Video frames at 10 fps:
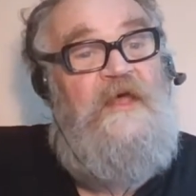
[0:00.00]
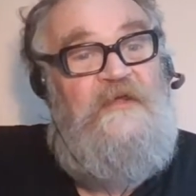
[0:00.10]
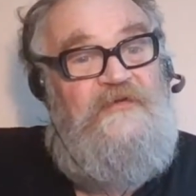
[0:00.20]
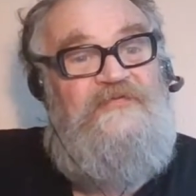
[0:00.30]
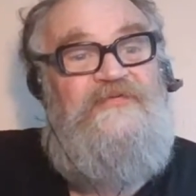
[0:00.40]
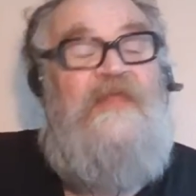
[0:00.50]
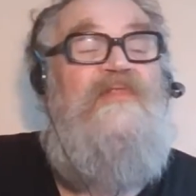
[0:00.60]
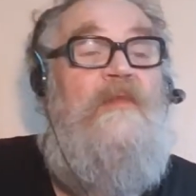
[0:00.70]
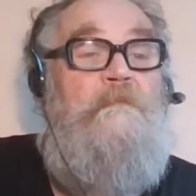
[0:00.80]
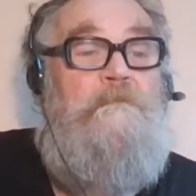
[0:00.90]
to
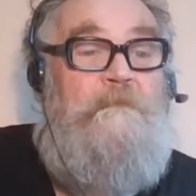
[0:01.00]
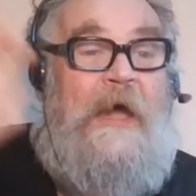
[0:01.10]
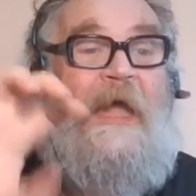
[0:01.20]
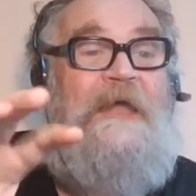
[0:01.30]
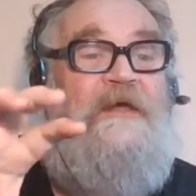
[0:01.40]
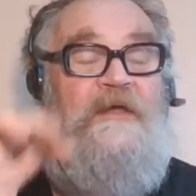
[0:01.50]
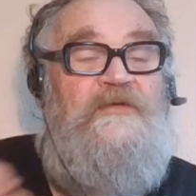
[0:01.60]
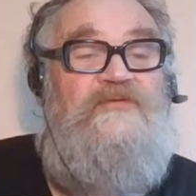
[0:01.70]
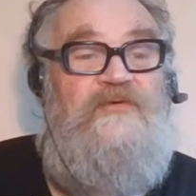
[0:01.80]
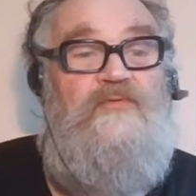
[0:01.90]
send them back
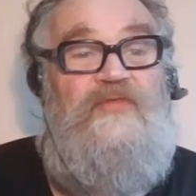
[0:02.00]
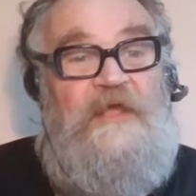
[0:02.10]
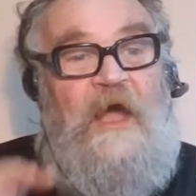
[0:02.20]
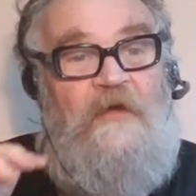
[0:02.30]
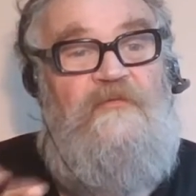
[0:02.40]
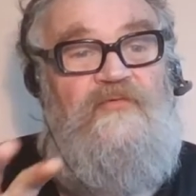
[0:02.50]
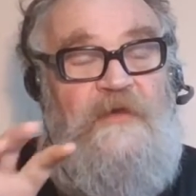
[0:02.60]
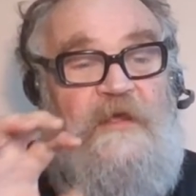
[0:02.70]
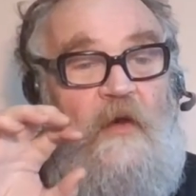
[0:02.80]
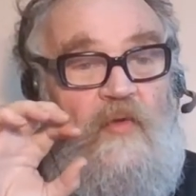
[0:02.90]
to the
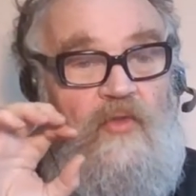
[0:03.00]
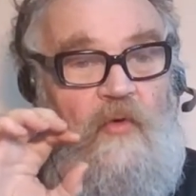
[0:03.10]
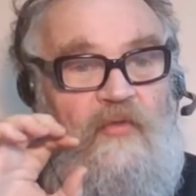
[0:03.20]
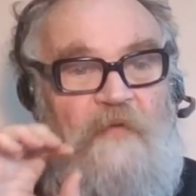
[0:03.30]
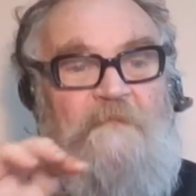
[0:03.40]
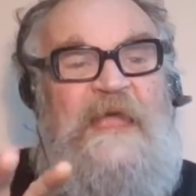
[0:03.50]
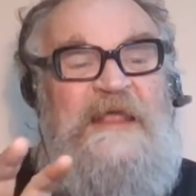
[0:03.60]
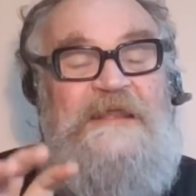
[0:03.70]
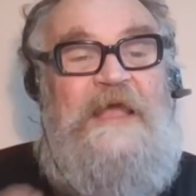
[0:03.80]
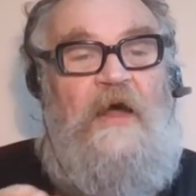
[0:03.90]
country or the
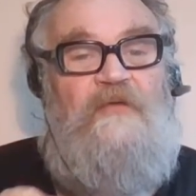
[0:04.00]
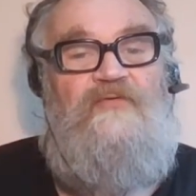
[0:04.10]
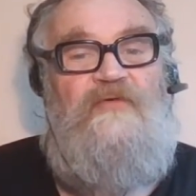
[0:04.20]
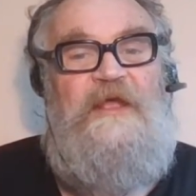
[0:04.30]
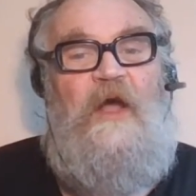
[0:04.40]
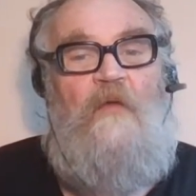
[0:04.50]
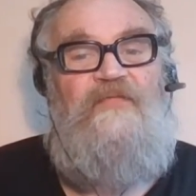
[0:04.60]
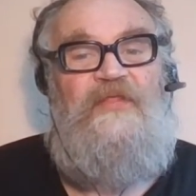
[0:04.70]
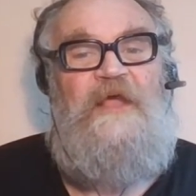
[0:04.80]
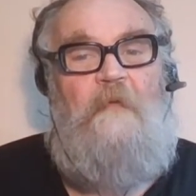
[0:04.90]
main country of
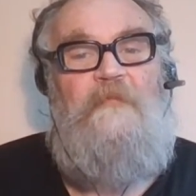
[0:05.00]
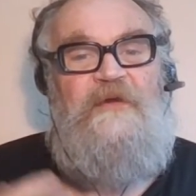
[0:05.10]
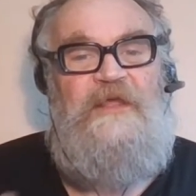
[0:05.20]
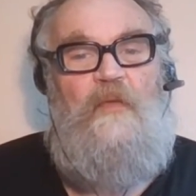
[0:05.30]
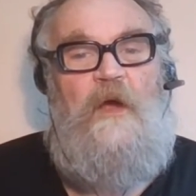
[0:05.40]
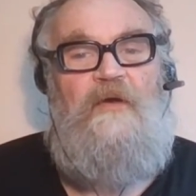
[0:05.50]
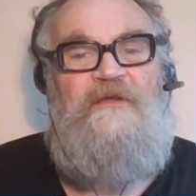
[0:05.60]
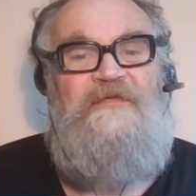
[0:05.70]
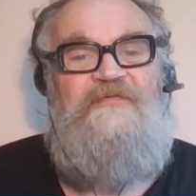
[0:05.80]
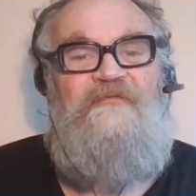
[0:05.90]
the company where
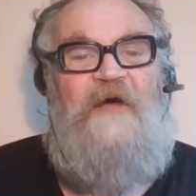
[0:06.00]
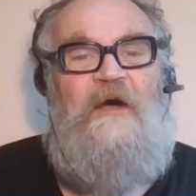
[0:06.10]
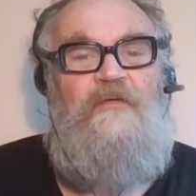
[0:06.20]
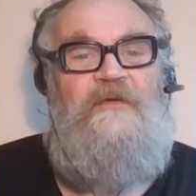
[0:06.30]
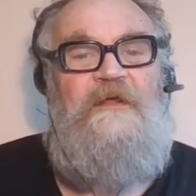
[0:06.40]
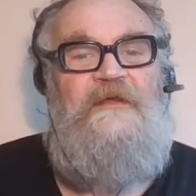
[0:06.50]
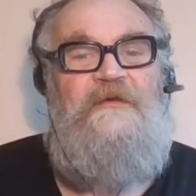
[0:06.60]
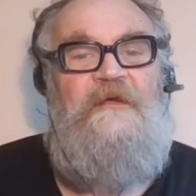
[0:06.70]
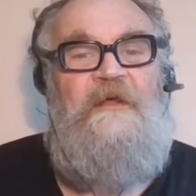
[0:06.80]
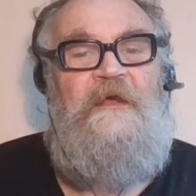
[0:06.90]
it is founded.
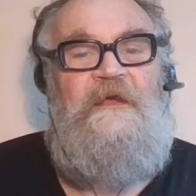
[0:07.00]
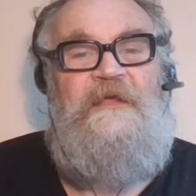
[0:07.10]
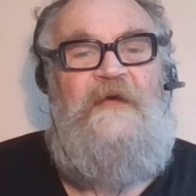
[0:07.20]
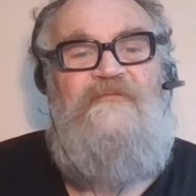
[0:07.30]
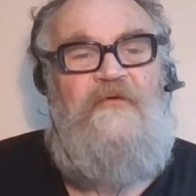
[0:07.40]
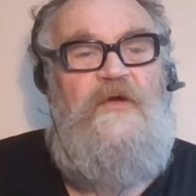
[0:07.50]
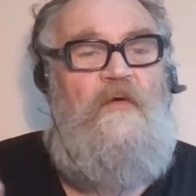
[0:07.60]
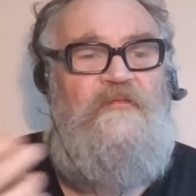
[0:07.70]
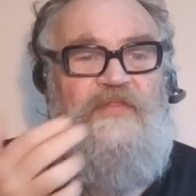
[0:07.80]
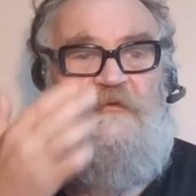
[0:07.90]
Yeah, very
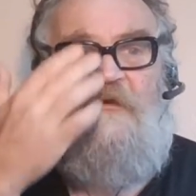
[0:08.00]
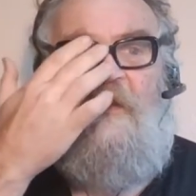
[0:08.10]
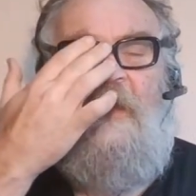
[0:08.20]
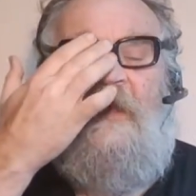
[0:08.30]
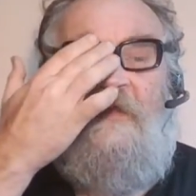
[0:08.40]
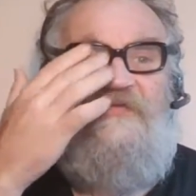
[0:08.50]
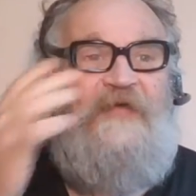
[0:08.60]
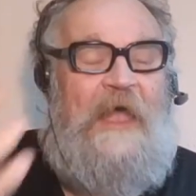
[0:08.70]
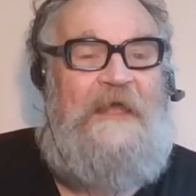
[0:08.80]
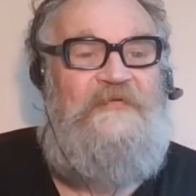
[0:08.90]
often there are
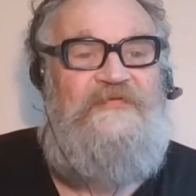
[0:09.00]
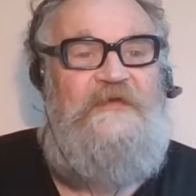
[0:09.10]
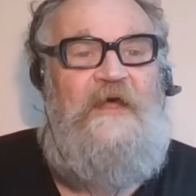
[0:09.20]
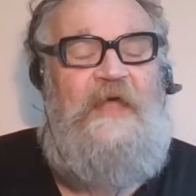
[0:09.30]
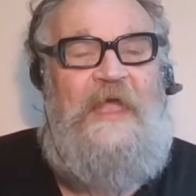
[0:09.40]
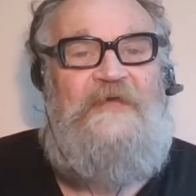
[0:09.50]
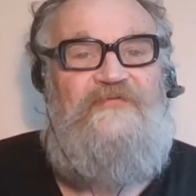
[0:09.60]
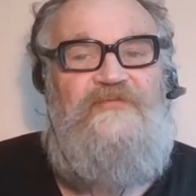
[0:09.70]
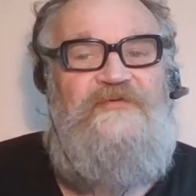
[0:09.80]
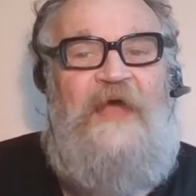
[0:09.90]

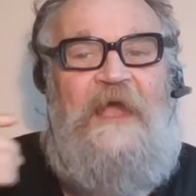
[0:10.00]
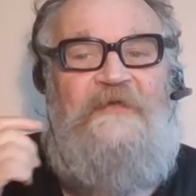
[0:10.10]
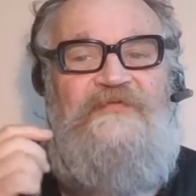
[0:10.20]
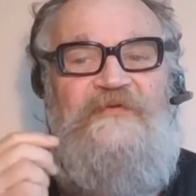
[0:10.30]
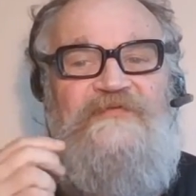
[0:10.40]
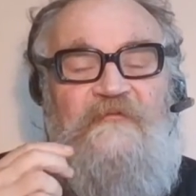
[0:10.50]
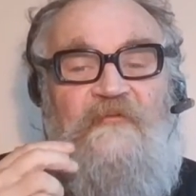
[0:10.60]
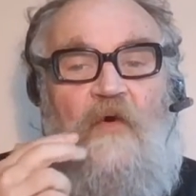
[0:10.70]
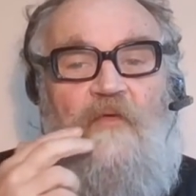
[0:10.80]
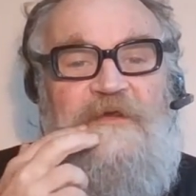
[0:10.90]
extra taxes
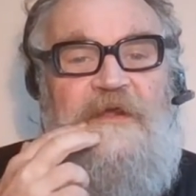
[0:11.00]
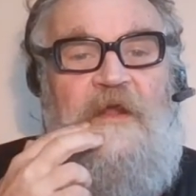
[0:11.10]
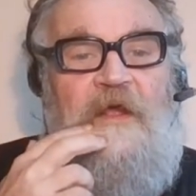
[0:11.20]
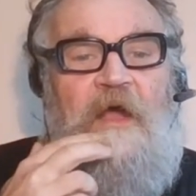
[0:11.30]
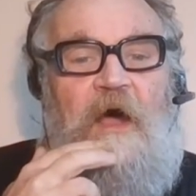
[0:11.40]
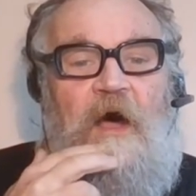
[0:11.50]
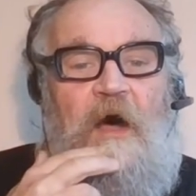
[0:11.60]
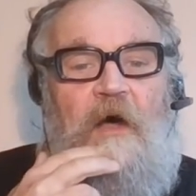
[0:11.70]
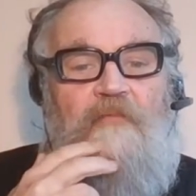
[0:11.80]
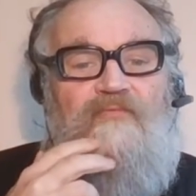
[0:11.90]
involved in
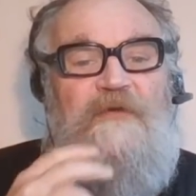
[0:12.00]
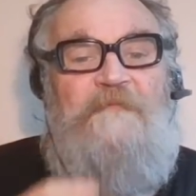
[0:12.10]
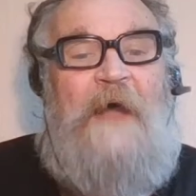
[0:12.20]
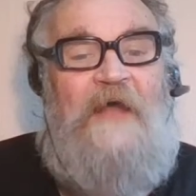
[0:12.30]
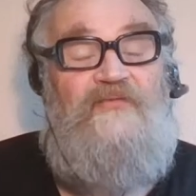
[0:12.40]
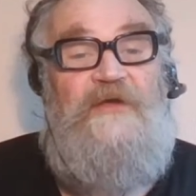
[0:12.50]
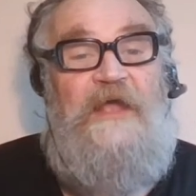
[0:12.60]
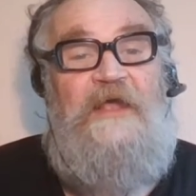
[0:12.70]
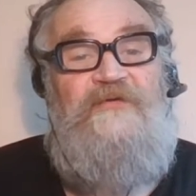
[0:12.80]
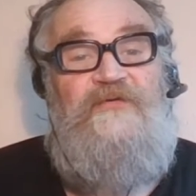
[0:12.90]

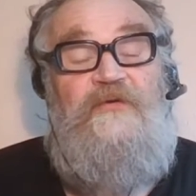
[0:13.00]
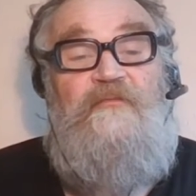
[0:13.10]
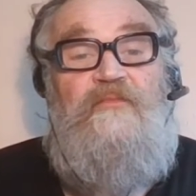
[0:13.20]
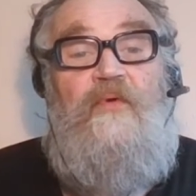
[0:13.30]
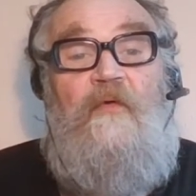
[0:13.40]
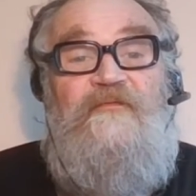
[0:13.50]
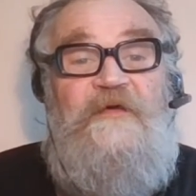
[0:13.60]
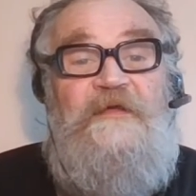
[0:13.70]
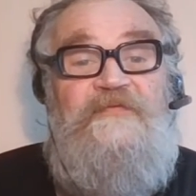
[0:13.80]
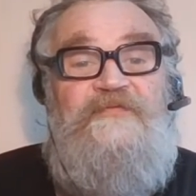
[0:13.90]
repatriation of
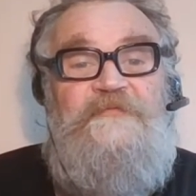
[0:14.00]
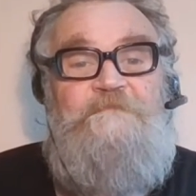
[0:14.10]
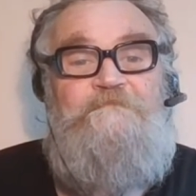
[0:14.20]
profits.